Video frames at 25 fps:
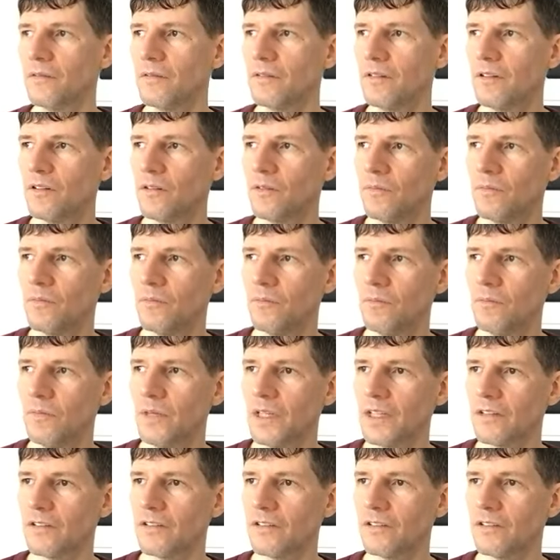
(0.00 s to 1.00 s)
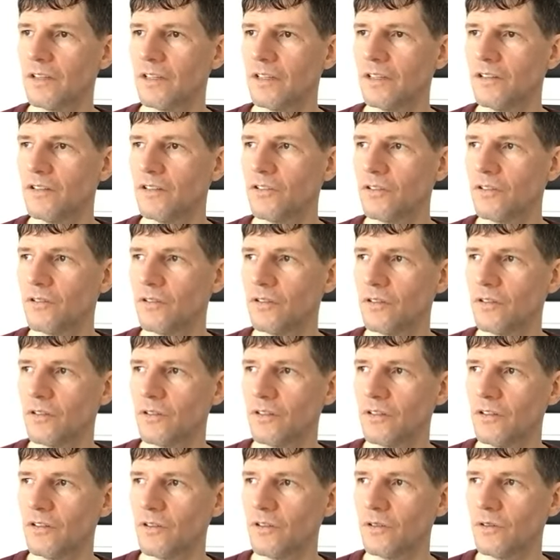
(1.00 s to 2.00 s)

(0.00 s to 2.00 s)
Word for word: you know mixed into the you